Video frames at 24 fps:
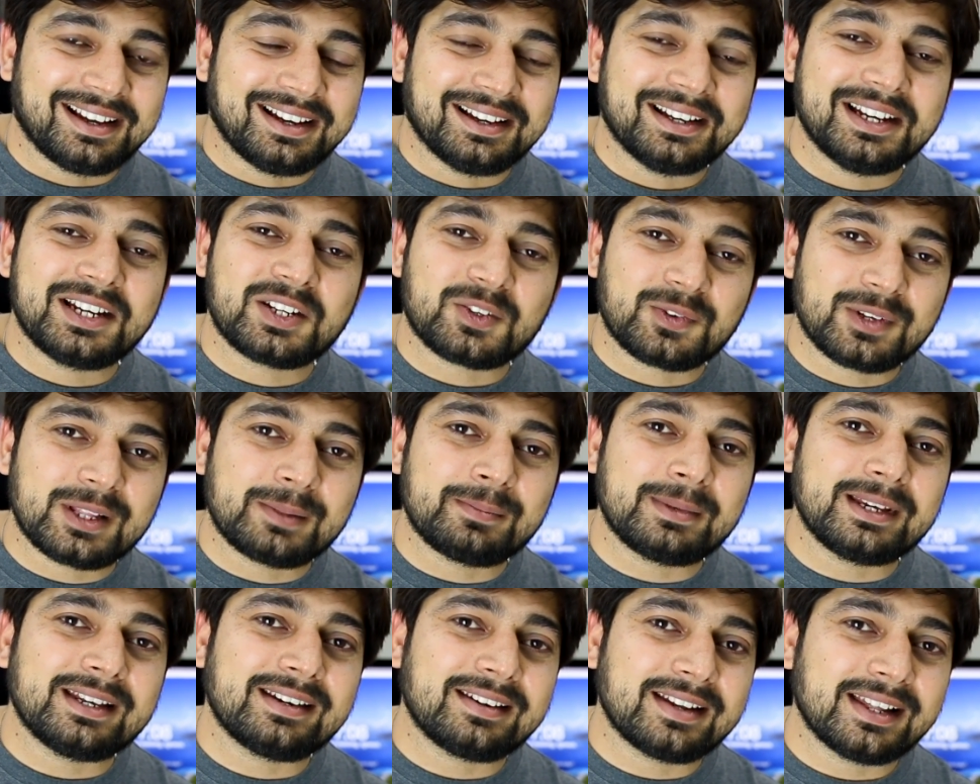Uh, it
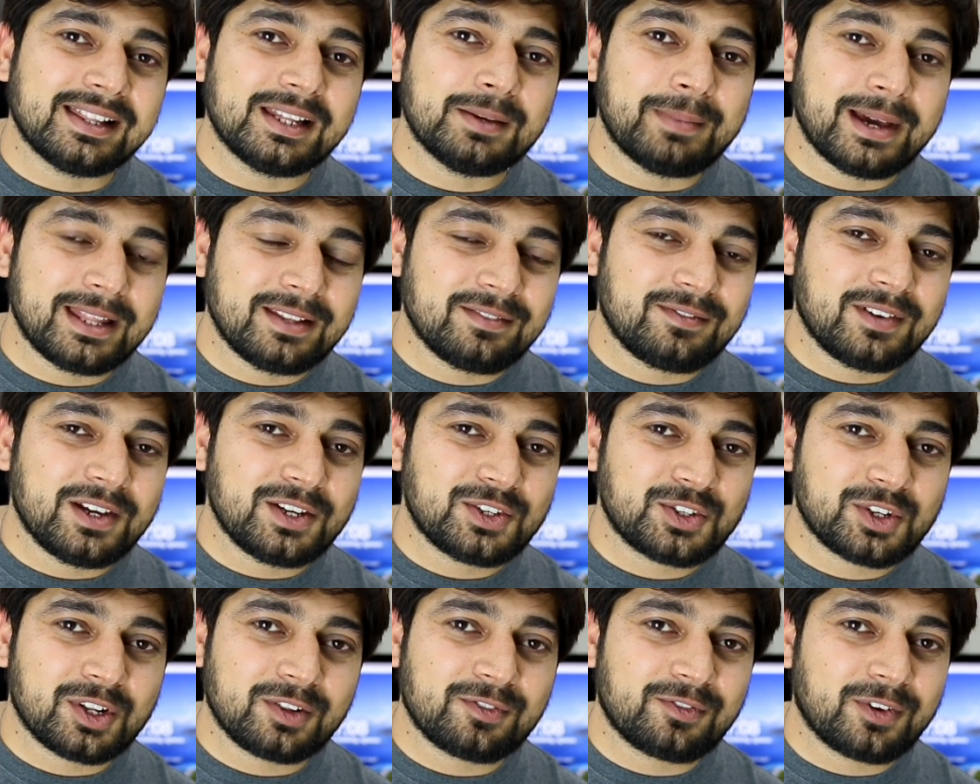will be really
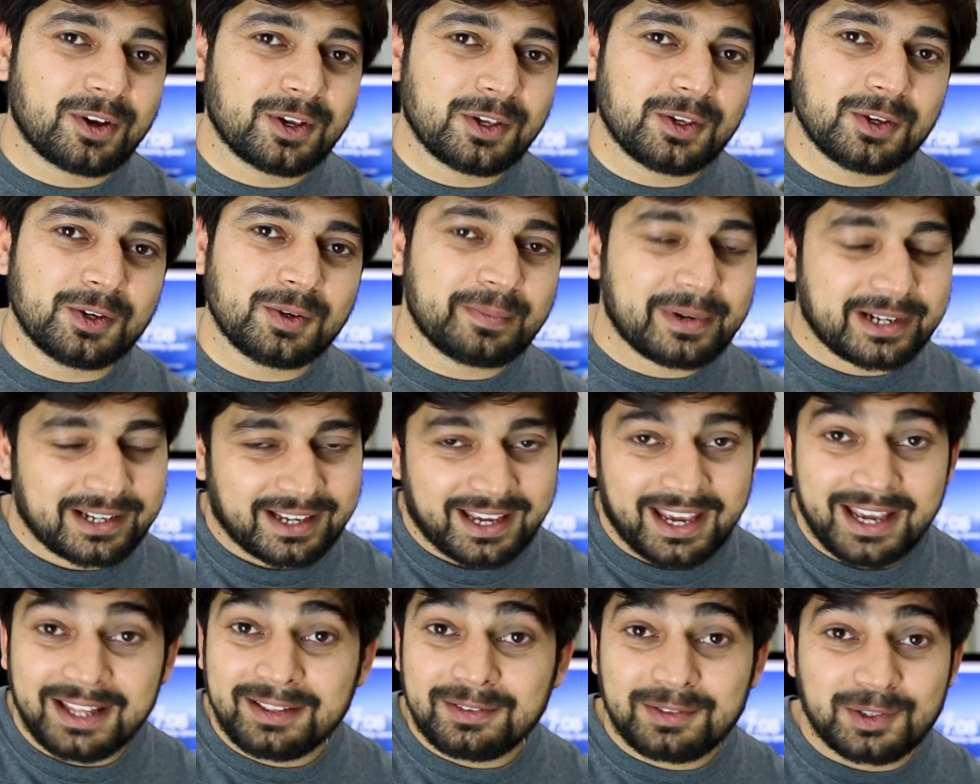beneficial for you, but
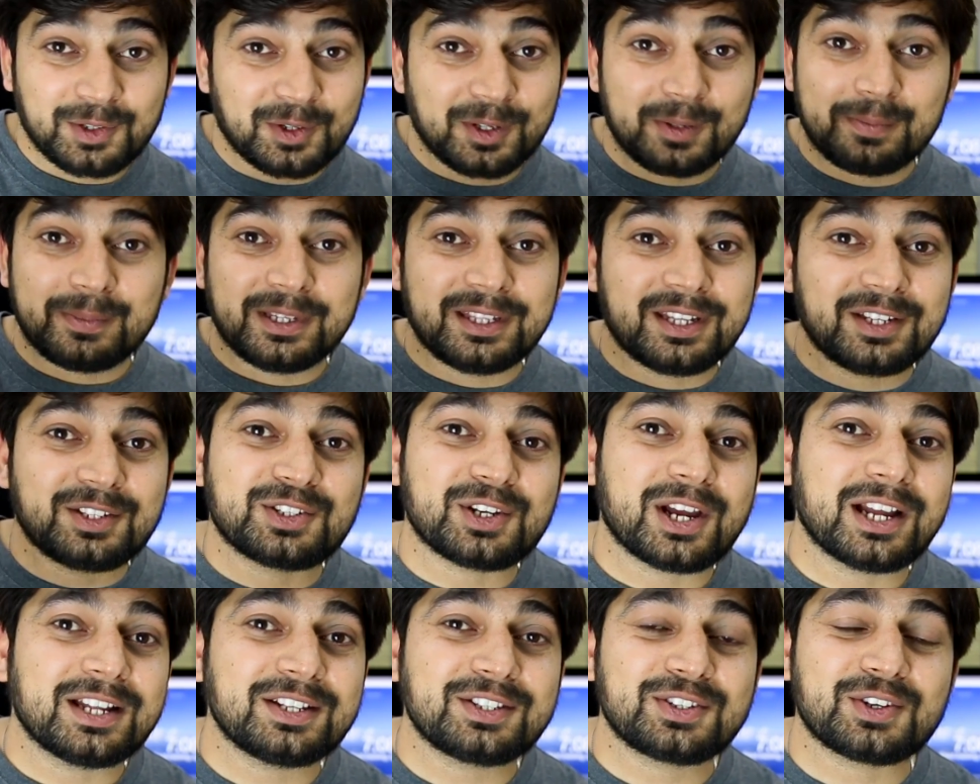again, you will be the
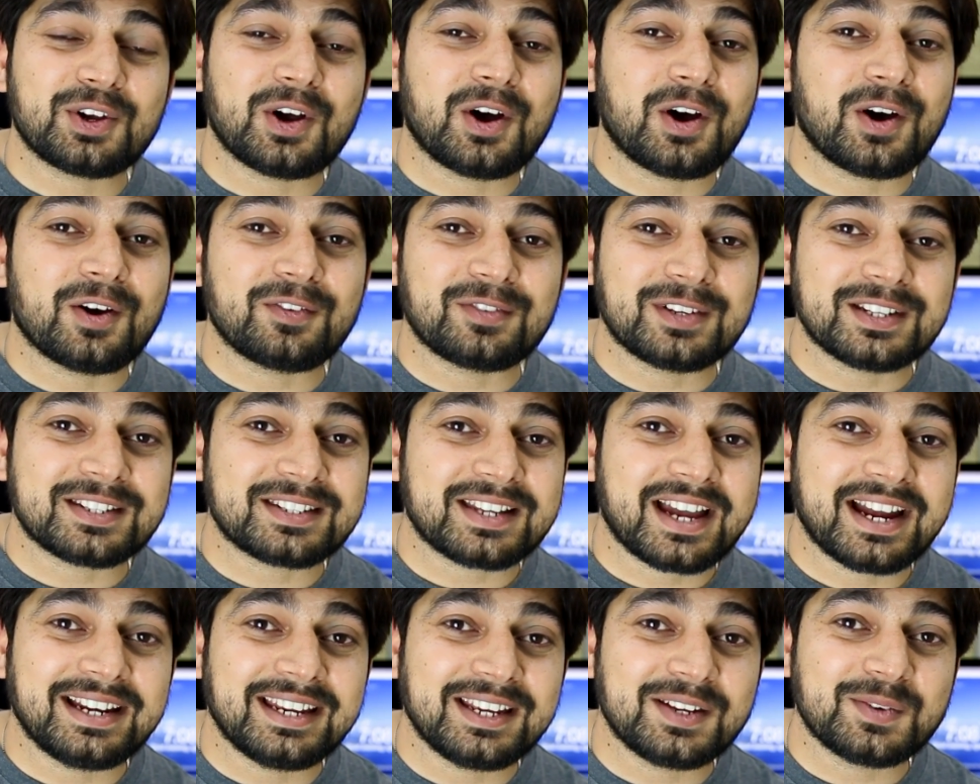judge of
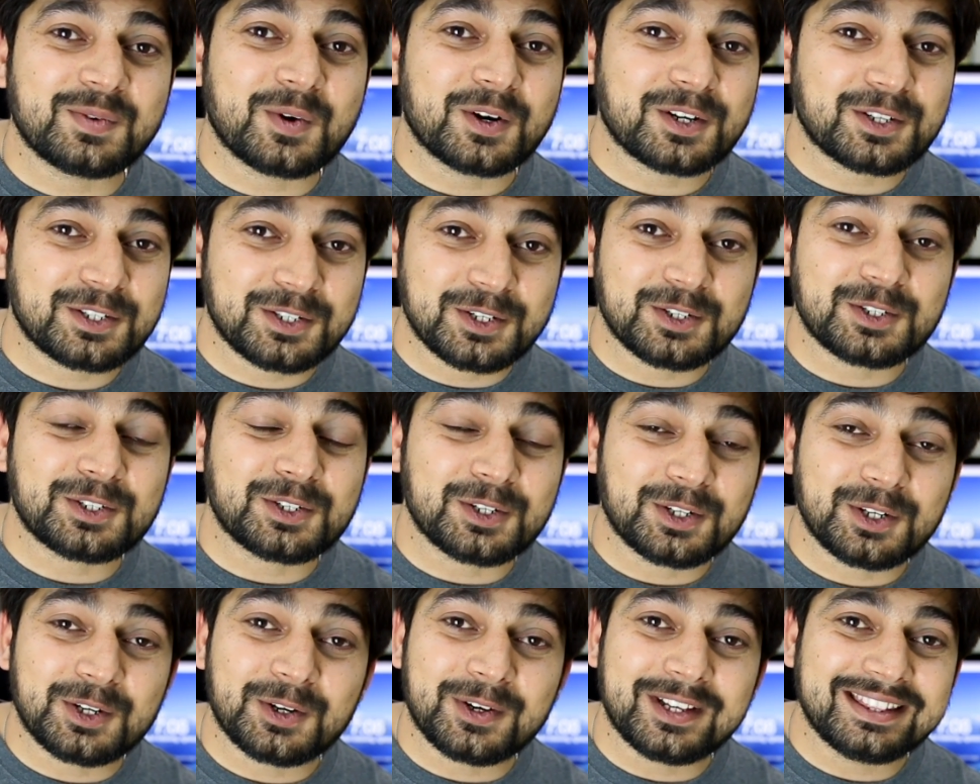deciding what you
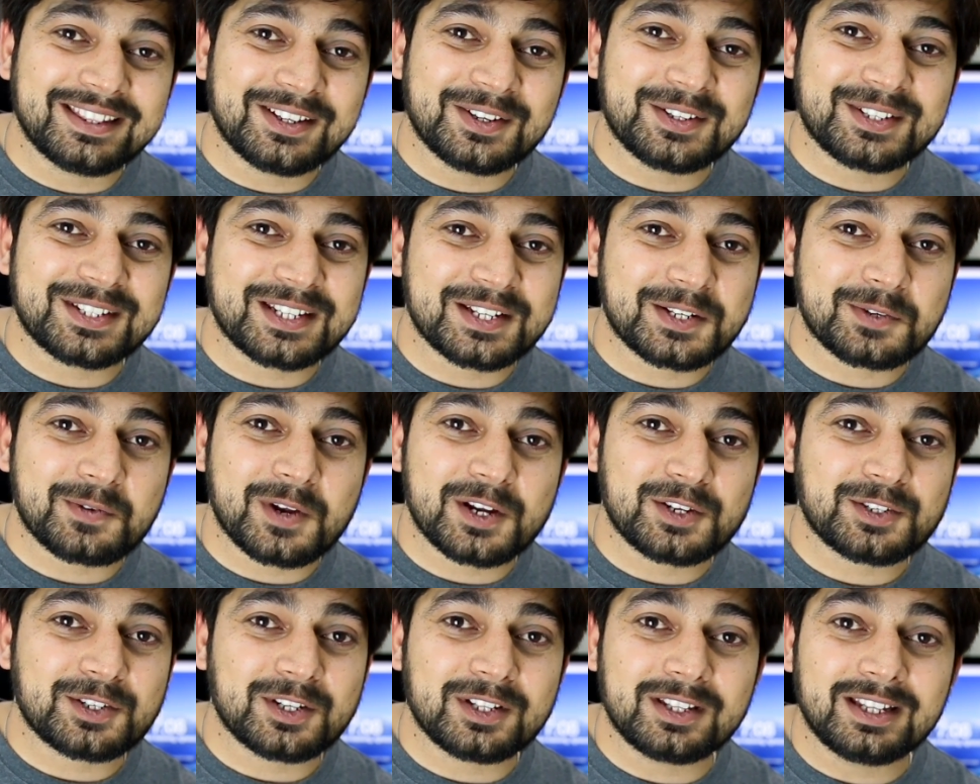should do in those
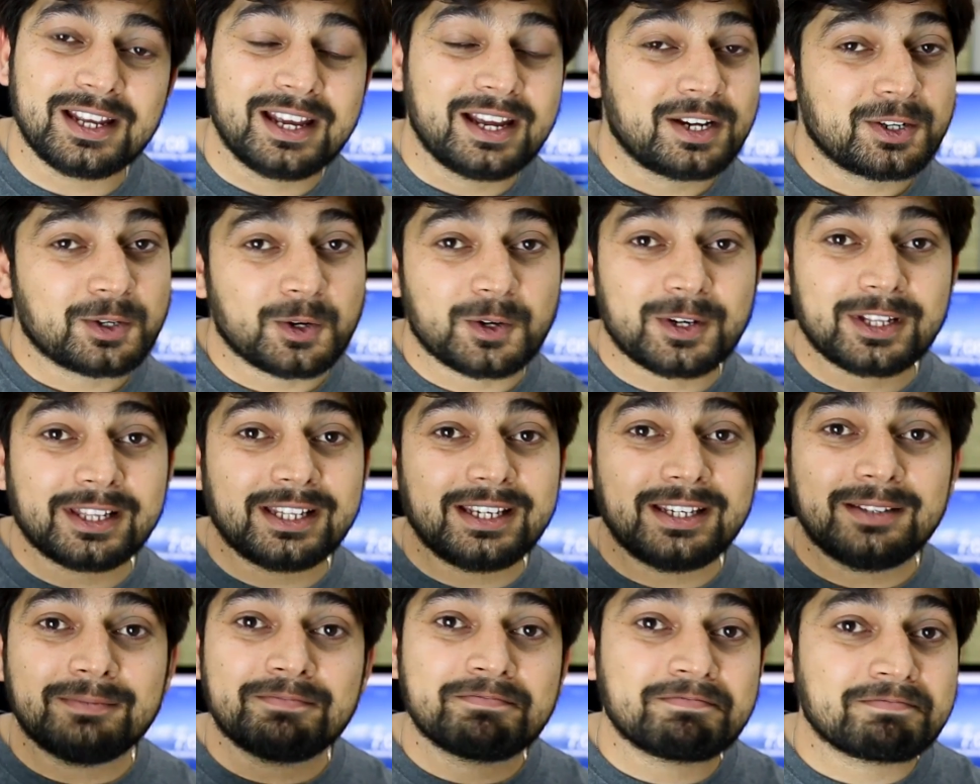situations.
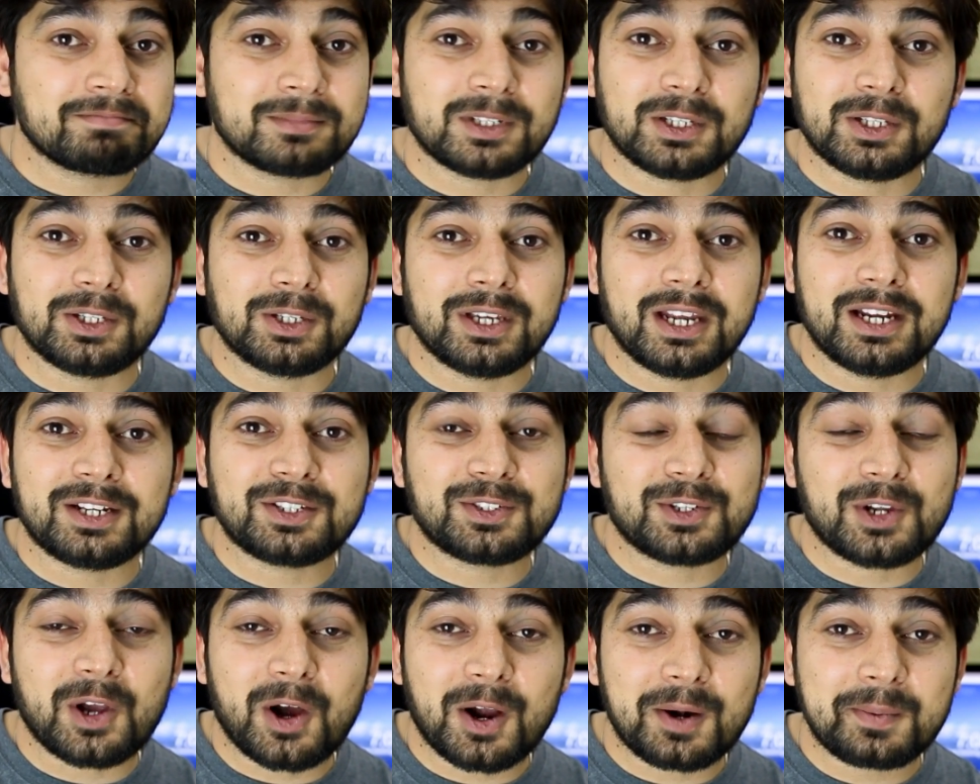Totally,
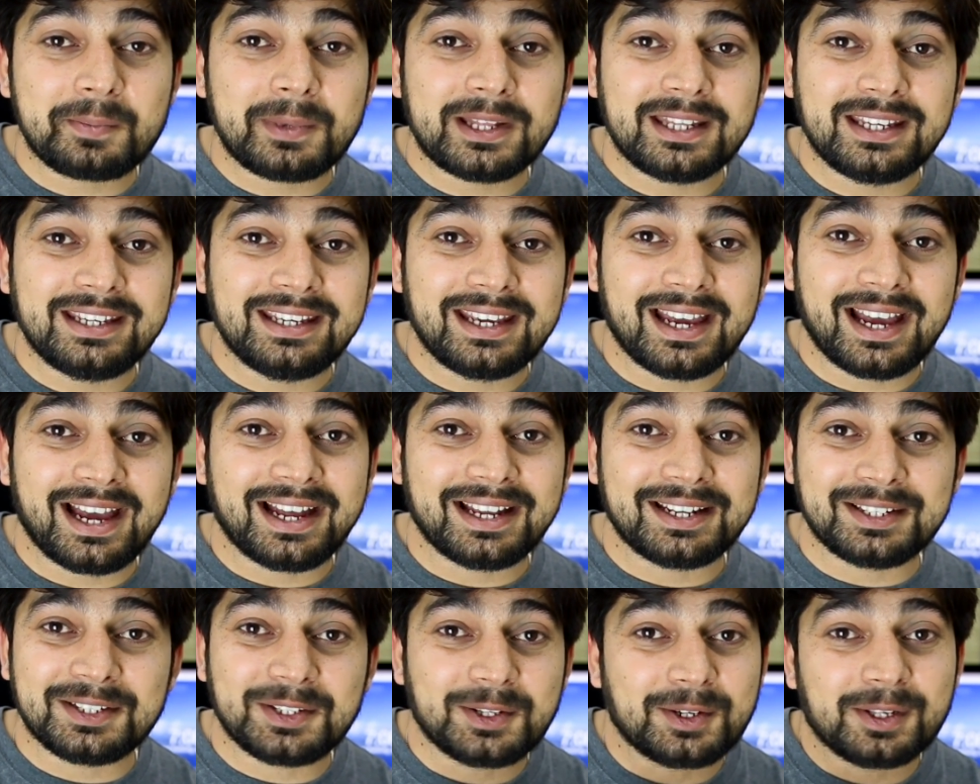it's your money
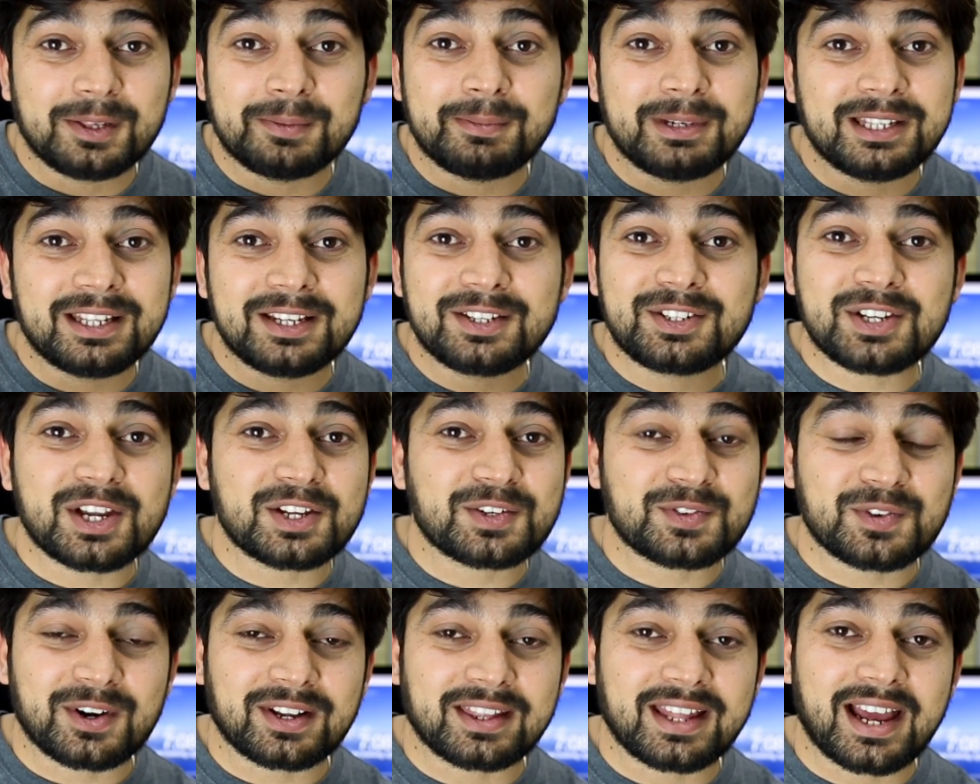and you'll be the
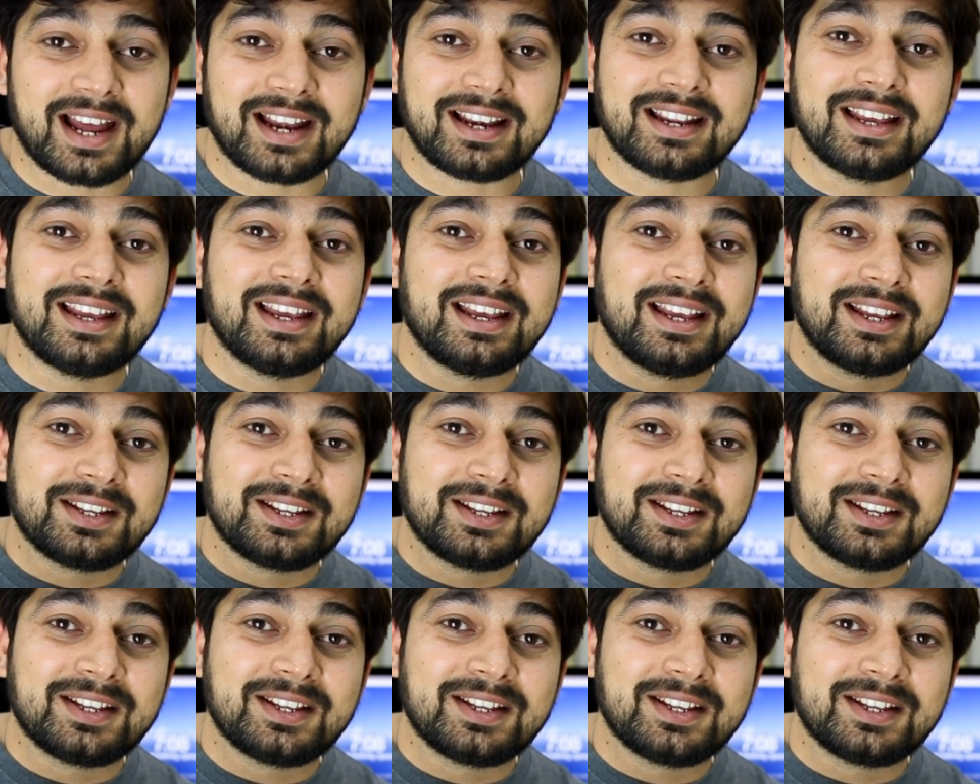judge for that.